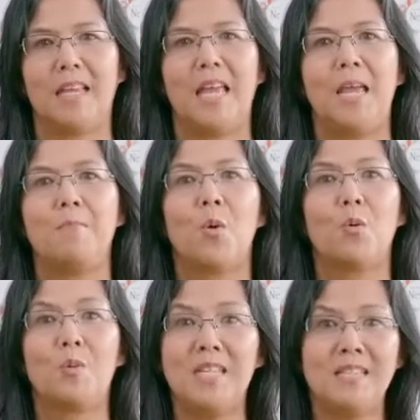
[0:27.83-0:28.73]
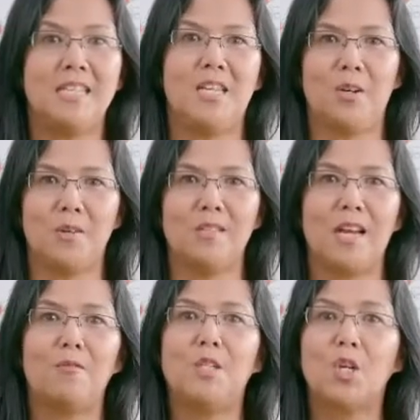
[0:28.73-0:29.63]
In more recent years, I
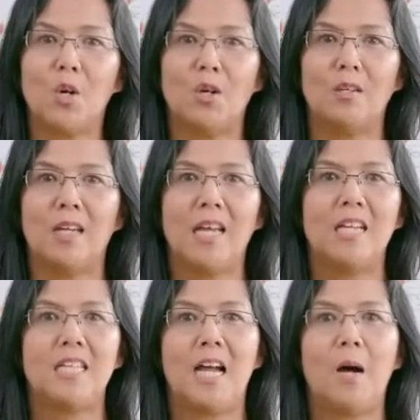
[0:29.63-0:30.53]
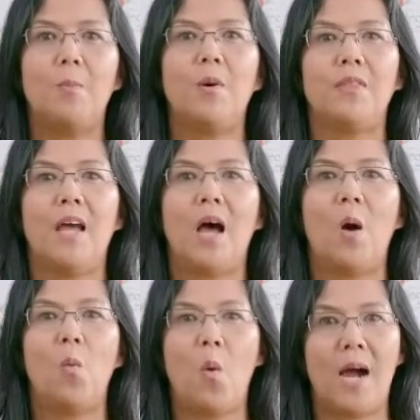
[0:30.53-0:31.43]
returned to help with
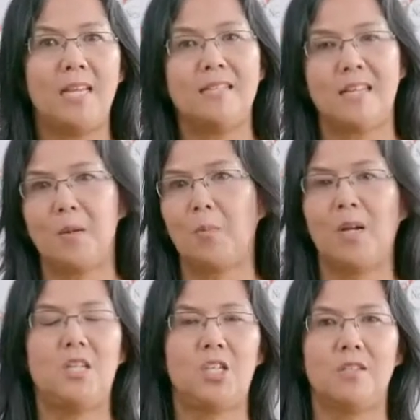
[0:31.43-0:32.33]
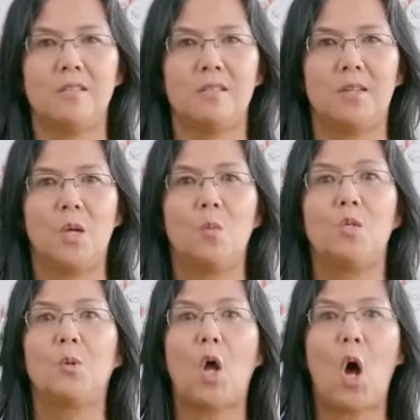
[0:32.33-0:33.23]
Hawaiian celebrations,
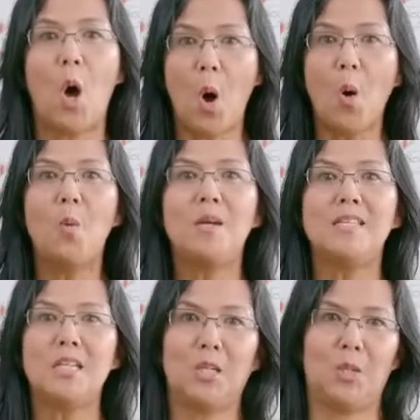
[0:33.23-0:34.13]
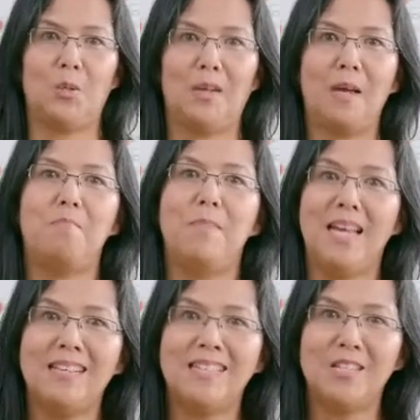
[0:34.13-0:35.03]
which would always include
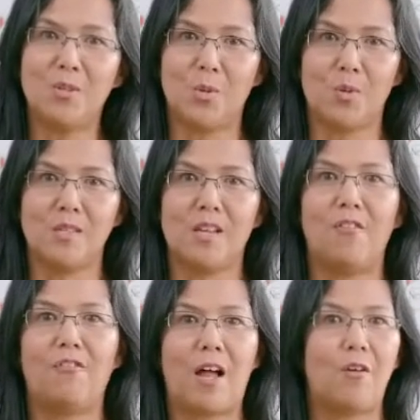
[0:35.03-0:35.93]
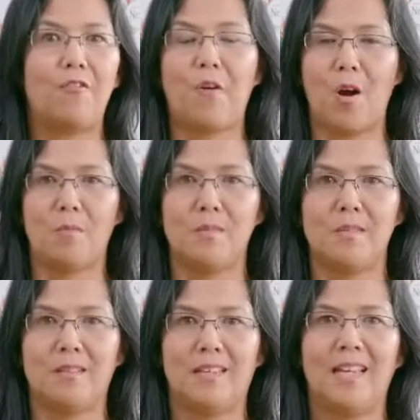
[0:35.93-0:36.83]
amazing tours of flower
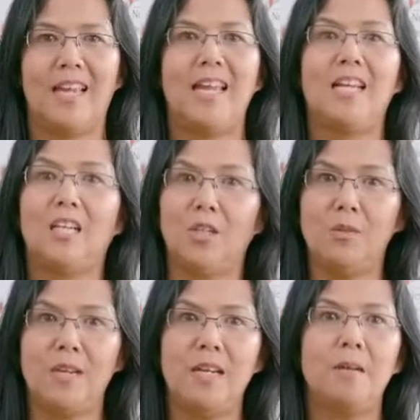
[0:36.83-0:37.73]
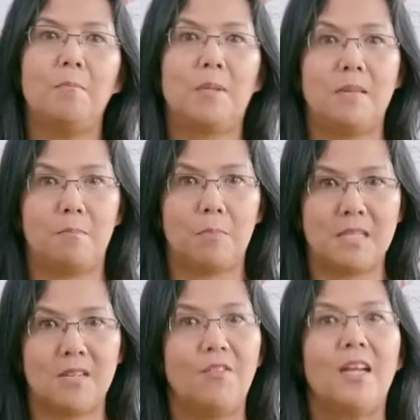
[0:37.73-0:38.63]
farms, including
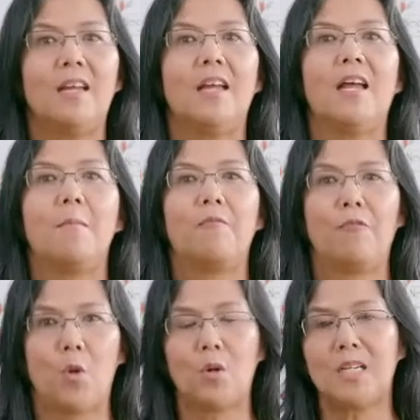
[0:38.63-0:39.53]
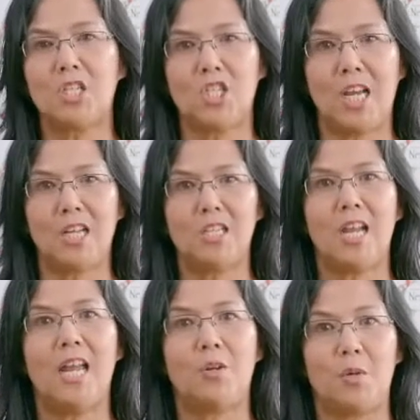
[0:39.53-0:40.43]
Pacific, Floral Exchange,
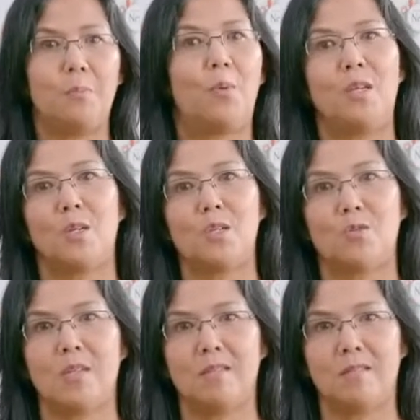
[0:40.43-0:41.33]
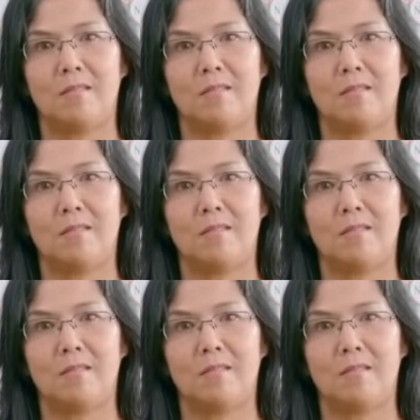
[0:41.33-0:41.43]
and Greenpoint Nurseries.